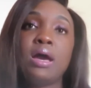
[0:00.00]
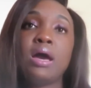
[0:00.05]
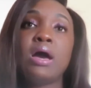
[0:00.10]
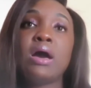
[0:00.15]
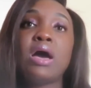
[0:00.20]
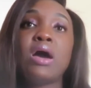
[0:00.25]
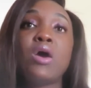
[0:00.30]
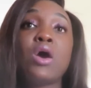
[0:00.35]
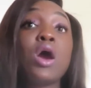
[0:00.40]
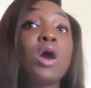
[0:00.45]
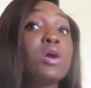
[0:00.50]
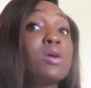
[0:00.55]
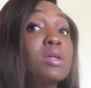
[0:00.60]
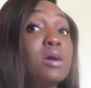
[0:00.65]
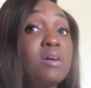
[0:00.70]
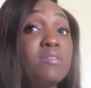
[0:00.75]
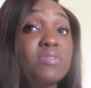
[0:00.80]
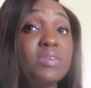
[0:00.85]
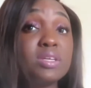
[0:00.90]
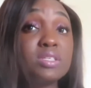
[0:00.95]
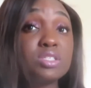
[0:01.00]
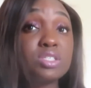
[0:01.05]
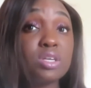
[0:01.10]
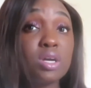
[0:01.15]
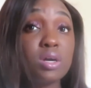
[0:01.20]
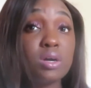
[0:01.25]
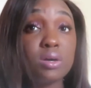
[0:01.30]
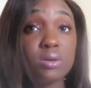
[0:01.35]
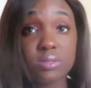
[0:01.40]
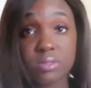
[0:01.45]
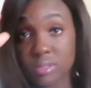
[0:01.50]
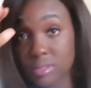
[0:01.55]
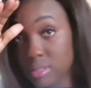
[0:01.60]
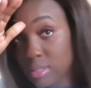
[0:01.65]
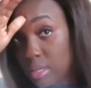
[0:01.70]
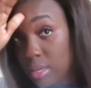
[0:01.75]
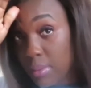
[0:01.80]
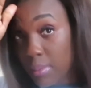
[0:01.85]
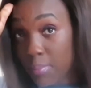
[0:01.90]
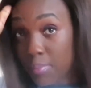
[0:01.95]
heard of these shows
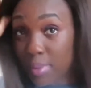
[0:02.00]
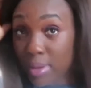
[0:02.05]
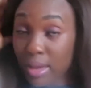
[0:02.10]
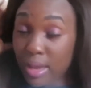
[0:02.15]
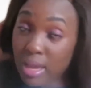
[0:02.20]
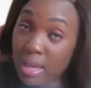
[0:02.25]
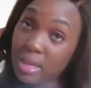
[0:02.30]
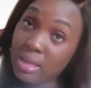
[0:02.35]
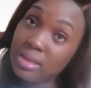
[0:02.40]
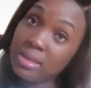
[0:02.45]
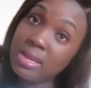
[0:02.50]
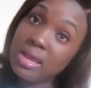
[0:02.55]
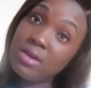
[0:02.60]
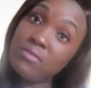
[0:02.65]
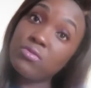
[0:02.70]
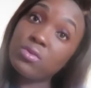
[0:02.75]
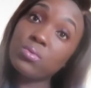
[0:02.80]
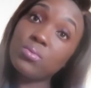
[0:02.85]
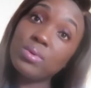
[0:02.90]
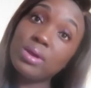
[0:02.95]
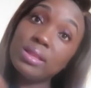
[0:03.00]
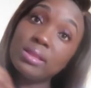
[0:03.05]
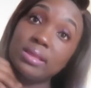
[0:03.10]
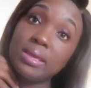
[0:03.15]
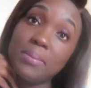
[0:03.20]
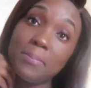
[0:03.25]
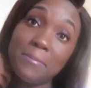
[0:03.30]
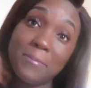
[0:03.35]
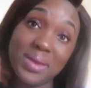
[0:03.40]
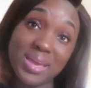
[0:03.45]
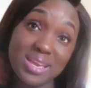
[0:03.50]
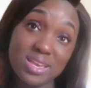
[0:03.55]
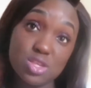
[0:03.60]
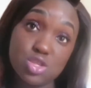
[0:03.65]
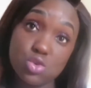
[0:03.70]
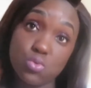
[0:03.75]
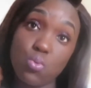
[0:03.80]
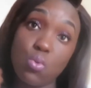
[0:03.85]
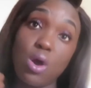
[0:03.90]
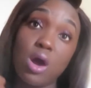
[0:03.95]
but never really
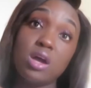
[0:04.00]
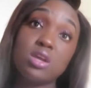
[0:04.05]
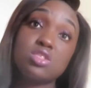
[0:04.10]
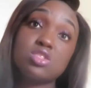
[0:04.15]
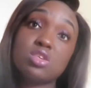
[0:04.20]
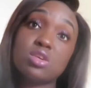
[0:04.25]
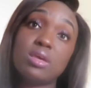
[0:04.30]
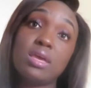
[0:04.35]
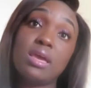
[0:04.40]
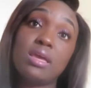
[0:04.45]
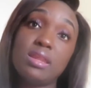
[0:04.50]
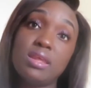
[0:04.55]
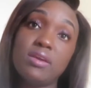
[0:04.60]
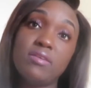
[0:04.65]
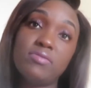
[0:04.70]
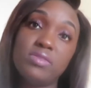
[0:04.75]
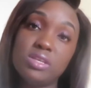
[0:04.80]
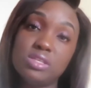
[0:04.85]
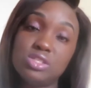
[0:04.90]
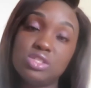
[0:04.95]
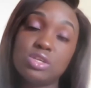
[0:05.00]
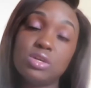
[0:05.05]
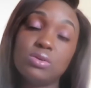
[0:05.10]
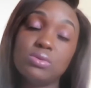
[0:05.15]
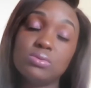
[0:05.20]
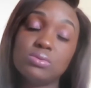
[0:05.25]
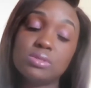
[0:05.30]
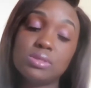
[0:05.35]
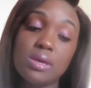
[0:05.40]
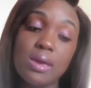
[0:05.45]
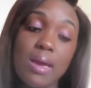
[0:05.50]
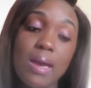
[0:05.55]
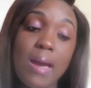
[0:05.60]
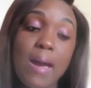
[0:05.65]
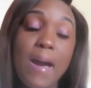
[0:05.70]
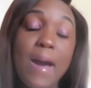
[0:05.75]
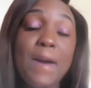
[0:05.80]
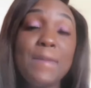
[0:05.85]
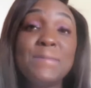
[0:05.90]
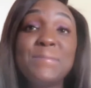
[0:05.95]
binge watch any of these shows.
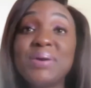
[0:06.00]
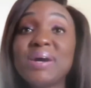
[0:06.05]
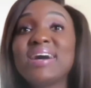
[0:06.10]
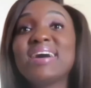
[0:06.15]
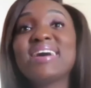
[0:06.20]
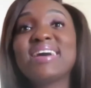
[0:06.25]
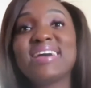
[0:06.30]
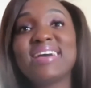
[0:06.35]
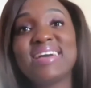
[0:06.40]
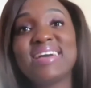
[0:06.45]
But